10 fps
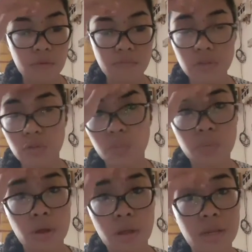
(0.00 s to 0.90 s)
of the two
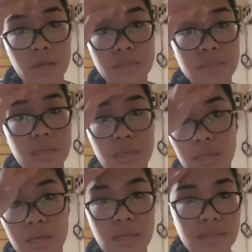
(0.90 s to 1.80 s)
products
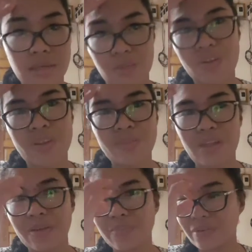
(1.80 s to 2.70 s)
in a separate
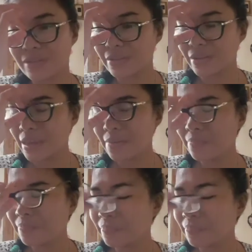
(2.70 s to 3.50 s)
blog post, okay?